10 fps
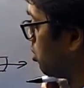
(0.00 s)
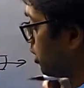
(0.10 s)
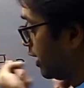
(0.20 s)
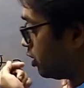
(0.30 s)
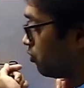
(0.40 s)
a
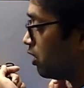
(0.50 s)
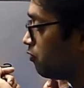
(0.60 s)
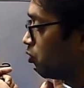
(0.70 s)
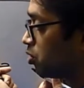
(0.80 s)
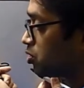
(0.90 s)
rightward
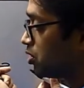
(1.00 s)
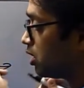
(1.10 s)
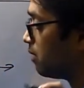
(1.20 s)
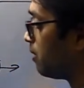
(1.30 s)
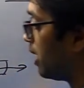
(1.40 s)
force on
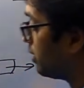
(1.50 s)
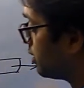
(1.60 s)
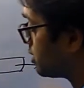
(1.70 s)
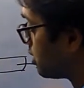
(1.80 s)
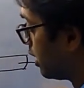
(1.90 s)
them,
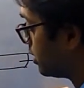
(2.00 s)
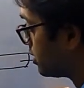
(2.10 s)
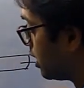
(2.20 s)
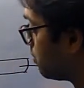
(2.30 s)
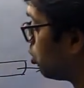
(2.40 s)
and these right
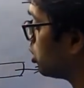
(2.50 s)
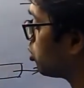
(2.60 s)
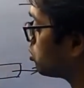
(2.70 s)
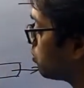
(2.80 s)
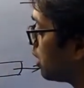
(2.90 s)
side
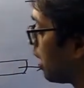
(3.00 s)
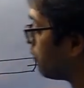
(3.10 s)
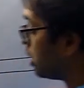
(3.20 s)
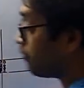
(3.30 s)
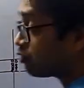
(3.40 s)
molecules will
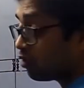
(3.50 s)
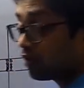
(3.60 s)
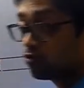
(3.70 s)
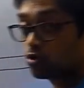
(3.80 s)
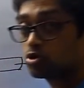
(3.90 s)
have a
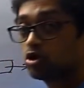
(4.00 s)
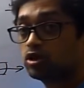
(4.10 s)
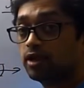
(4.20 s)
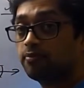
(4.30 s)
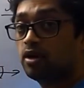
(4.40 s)
leftward force
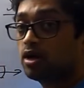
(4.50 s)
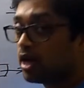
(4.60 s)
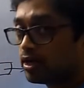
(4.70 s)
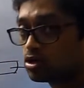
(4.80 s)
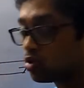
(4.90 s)
on them,
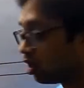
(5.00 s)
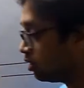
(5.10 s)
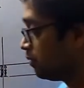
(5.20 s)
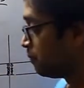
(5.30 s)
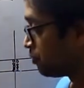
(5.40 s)
and so on.